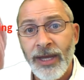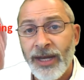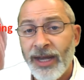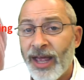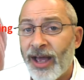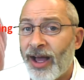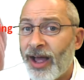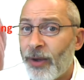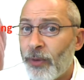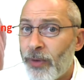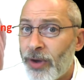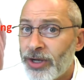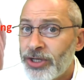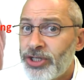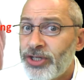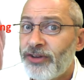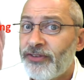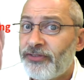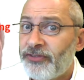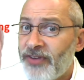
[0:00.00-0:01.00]
Now, I want
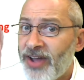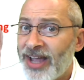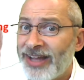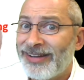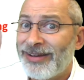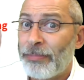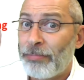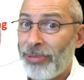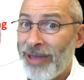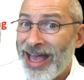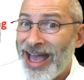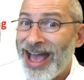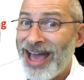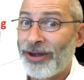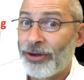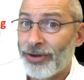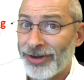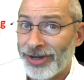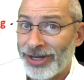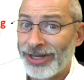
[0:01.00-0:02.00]
you to find a
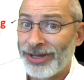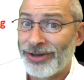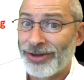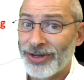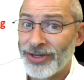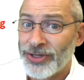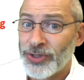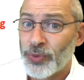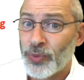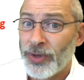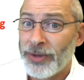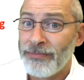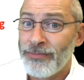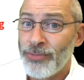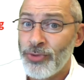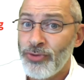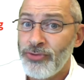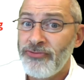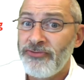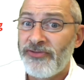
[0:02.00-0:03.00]
pattern here as we
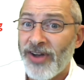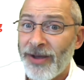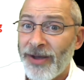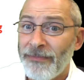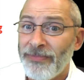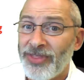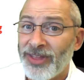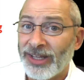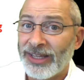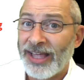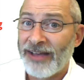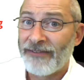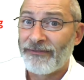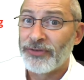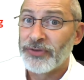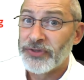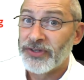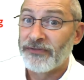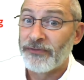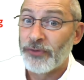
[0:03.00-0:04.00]
move up the
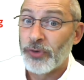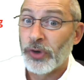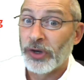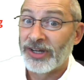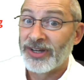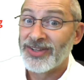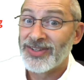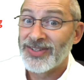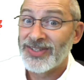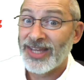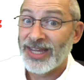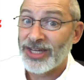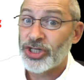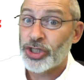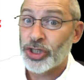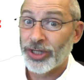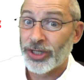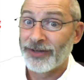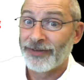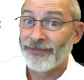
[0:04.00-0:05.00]
levels of
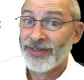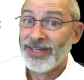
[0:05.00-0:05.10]
organization.